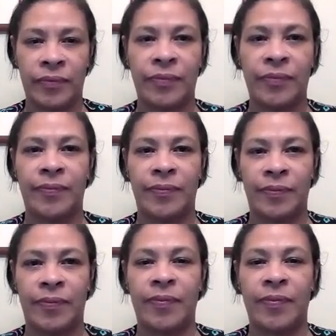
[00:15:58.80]

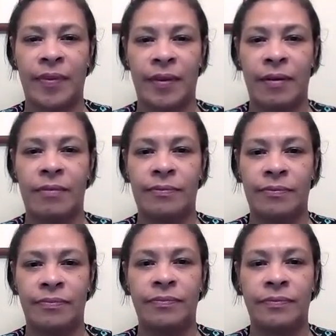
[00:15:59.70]

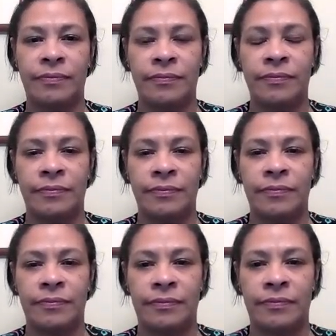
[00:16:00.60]

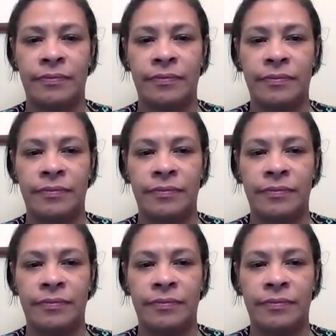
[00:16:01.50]
The person shown says nothing.